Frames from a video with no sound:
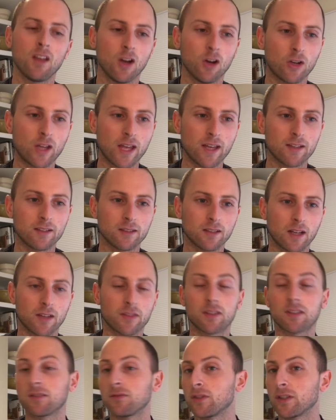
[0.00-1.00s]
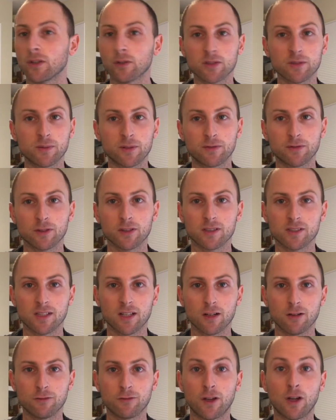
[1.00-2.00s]
Okay, I think the video will speak for
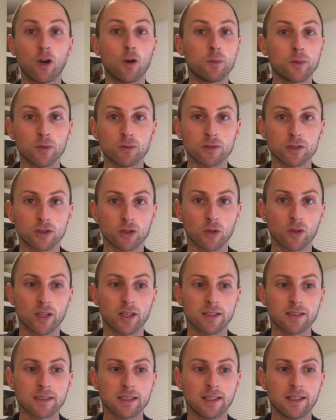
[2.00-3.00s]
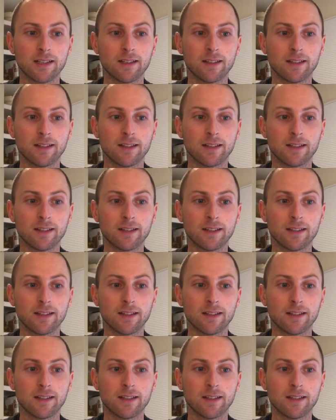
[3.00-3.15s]
itself. I hope you enjoy it.